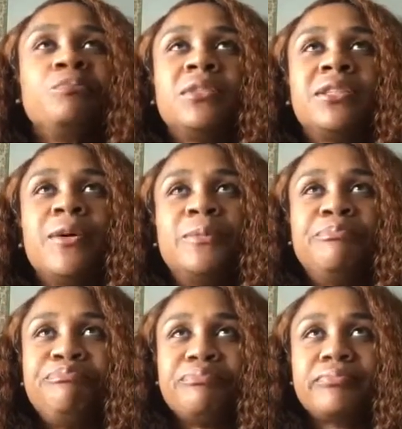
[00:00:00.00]

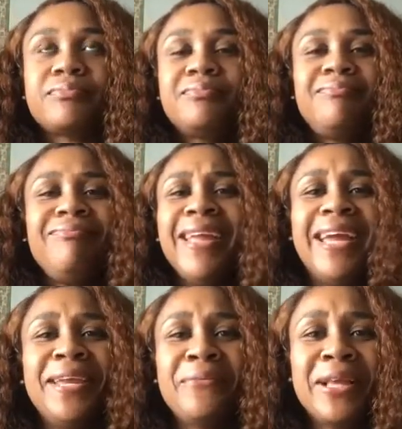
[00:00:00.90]
So
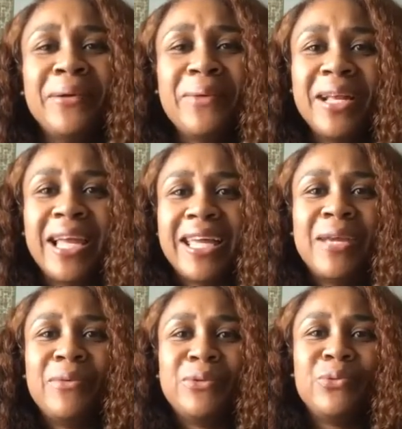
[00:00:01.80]
and it really wasn't like
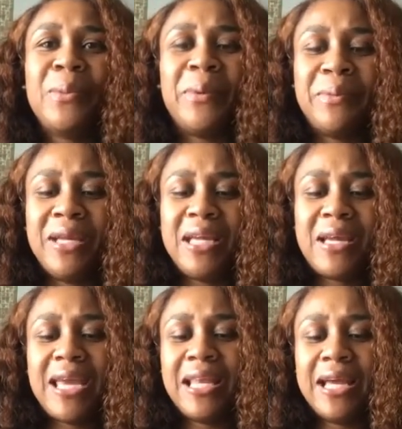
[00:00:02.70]
he was whooping me. He
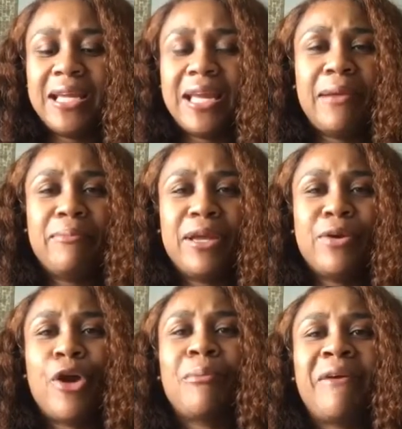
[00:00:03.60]
kind of like it
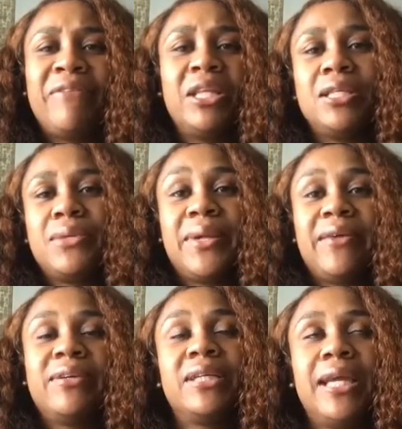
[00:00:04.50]
would hurt my feelings or whatever.